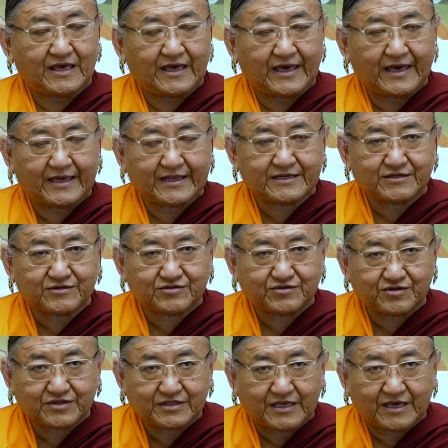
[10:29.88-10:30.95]
And
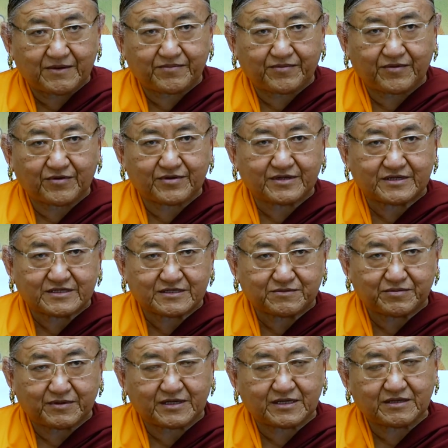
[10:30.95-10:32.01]
so therefore it is
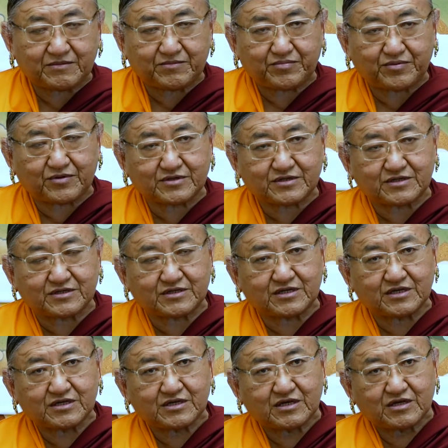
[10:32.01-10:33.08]
very important
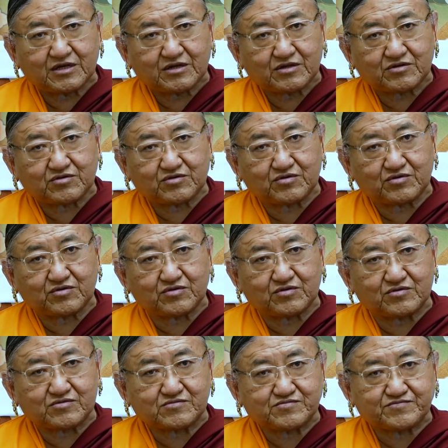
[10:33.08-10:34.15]

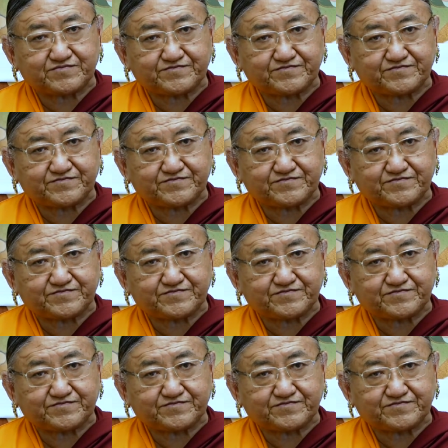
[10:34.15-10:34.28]
to